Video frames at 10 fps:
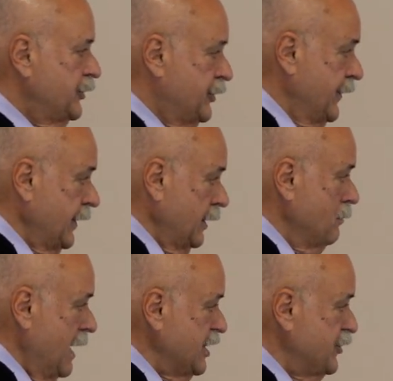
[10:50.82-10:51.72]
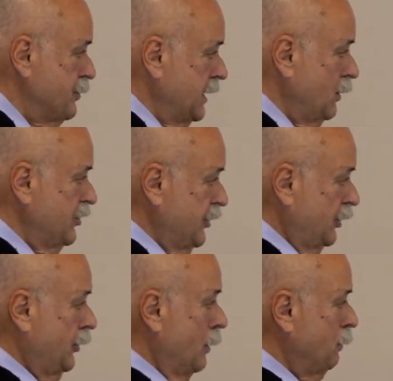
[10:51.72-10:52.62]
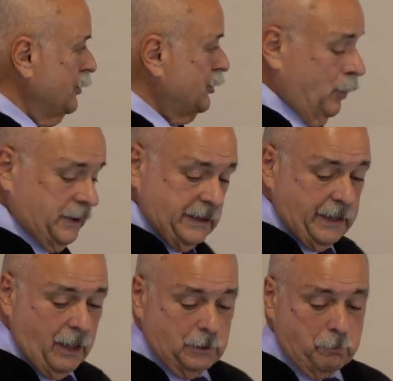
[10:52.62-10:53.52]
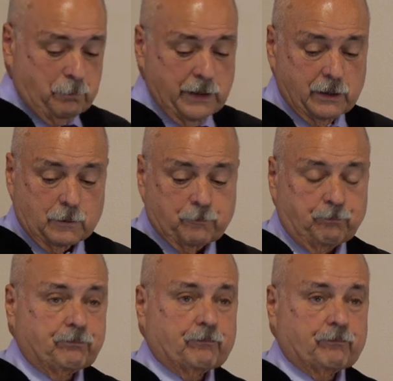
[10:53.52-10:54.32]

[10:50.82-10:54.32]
To their amazement, it was a crumpled $20 bill.